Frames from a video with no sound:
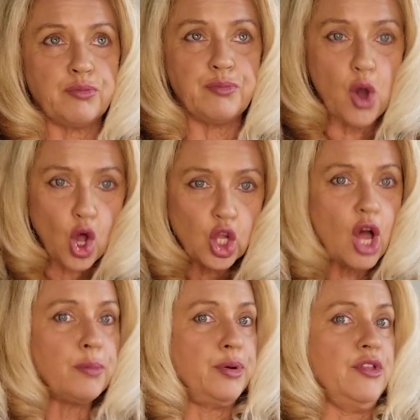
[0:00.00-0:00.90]
pull
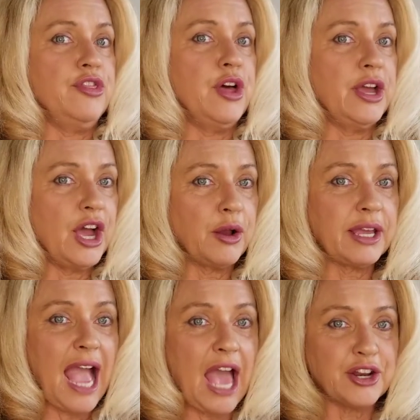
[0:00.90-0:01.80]
up the
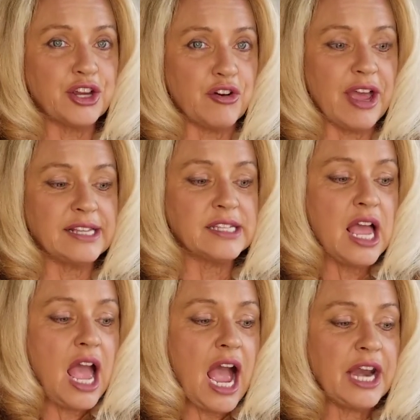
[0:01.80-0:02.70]
categories,
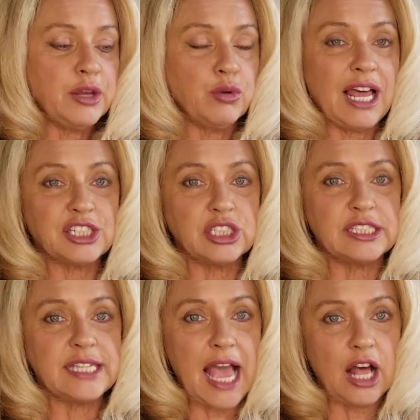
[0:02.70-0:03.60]
and it will actually
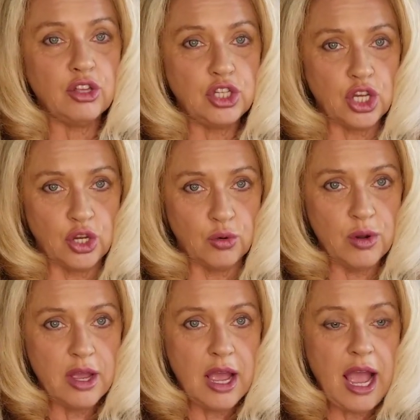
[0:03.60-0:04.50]
tell you
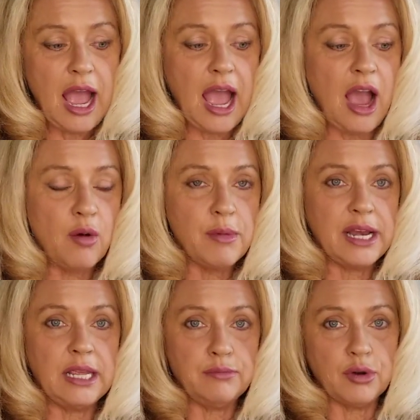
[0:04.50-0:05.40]
how
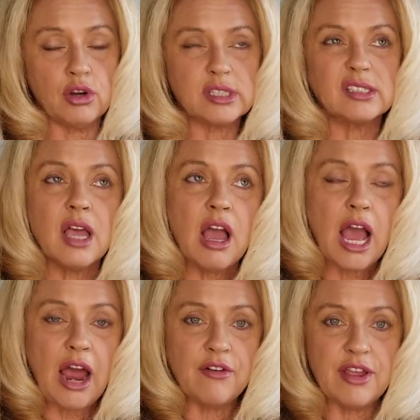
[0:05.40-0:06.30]
many books
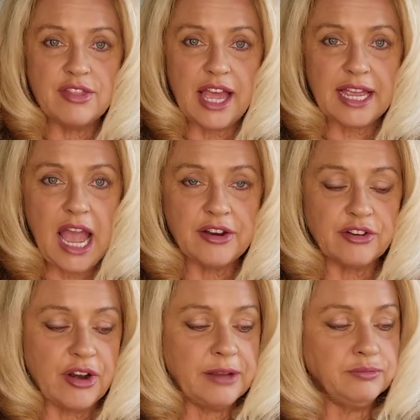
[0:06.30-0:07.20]
are in that
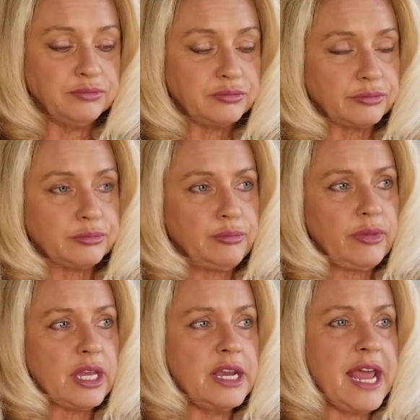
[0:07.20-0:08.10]
category.
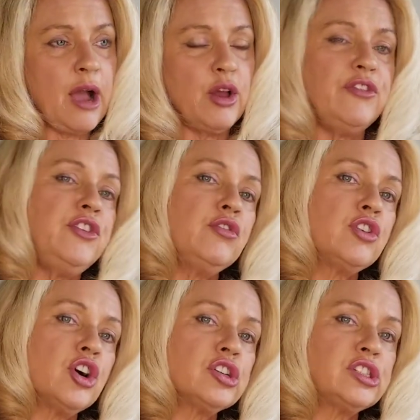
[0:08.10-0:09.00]
Now, if you
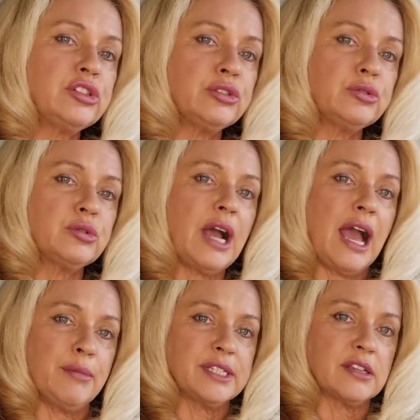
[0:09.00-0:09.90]
go to
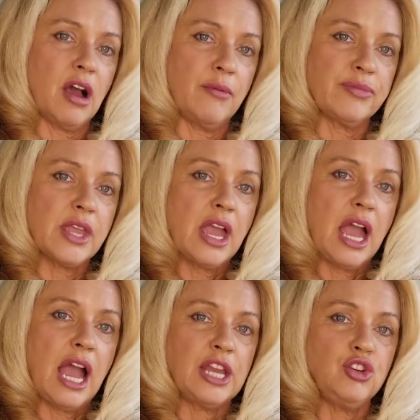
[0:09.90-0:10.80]
Amazon
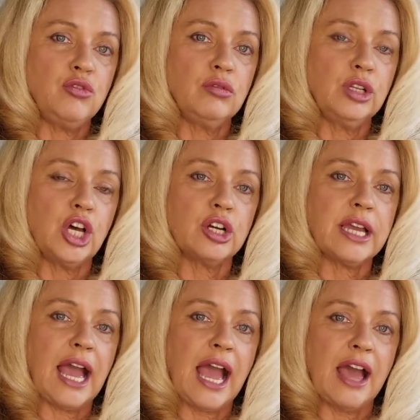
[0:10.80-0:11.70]
and you look
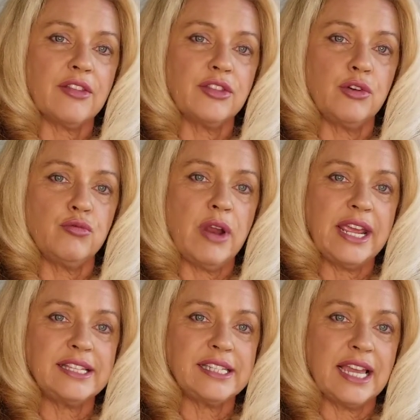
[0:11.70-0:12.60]
at the
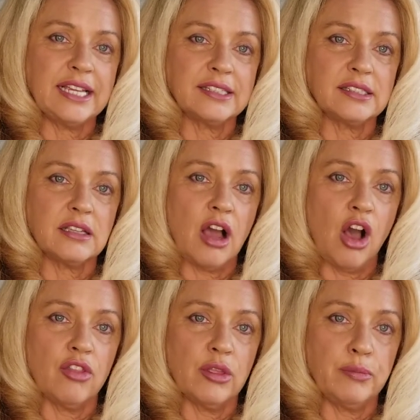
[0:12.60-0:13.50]
ratings
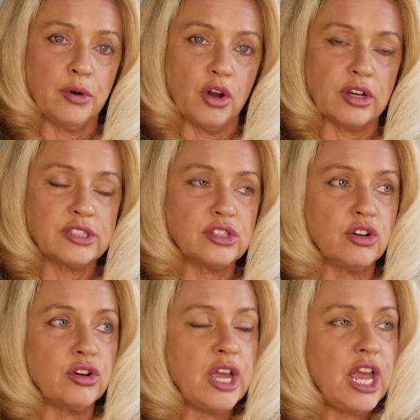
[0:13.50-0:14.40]
on the book,
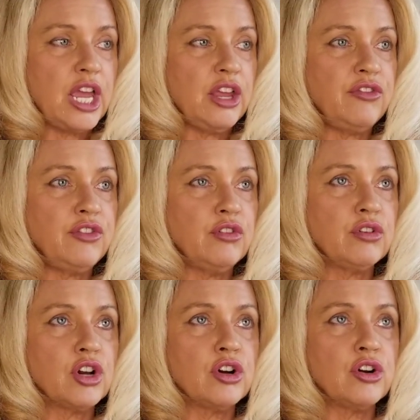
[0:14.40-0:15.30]
so if you
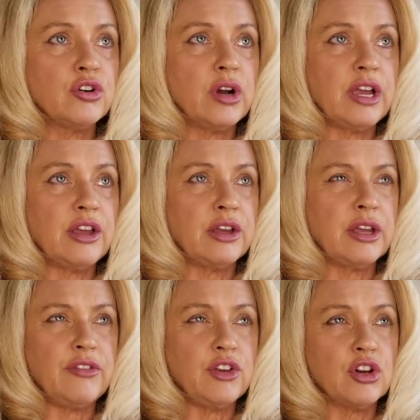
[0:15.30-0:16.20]
go
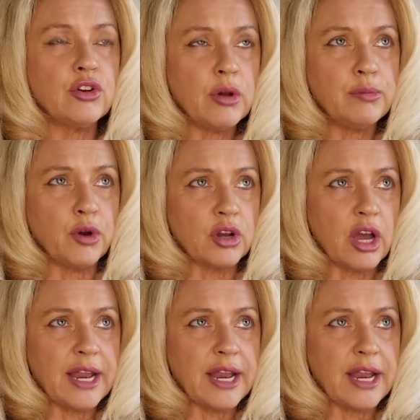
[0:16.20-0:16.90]
to a book on